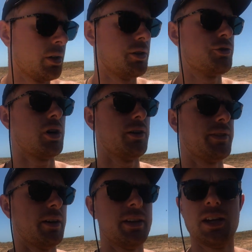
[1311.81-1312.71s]
The drive
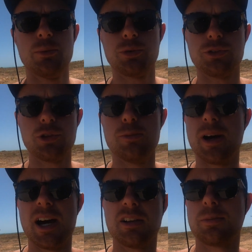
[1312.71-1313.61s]
down here wasn't too
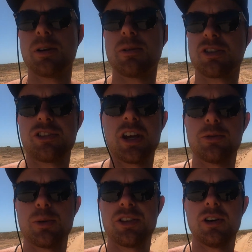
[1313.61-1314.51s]
bad. Pretty much the same as
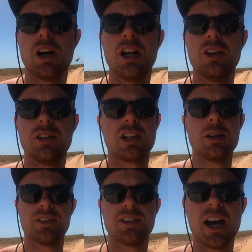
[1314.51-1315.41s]
the rest of the island. Like a
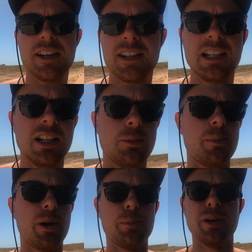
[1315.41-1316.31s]
little bit sandy, a little bit
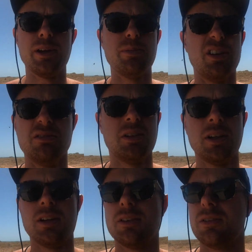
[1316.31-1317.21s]
bumpy, but
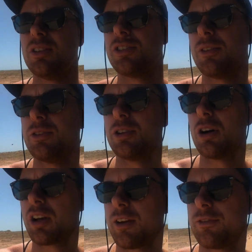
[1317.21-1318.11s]
it's nothing you
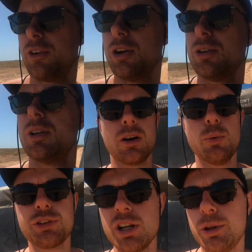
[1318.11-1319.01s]
can't get through. I
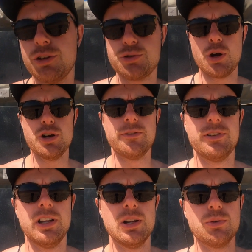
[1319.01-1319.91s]
was going to put the drone up
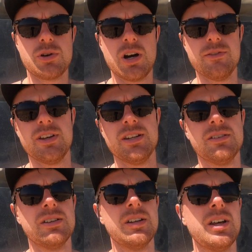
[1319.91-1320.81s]
for the little drive in,
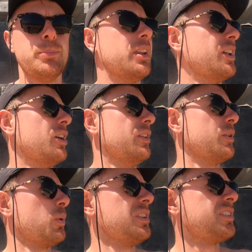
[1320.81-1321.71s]
but the
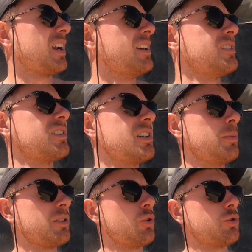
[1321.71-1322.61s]
wind today is just a little
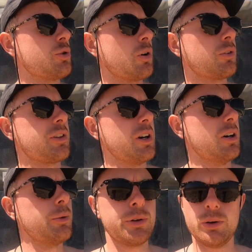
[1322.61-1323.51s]
bit too strong
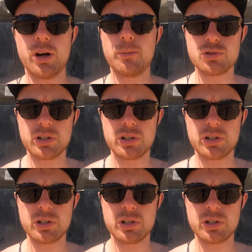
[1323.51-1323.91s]
still, so I might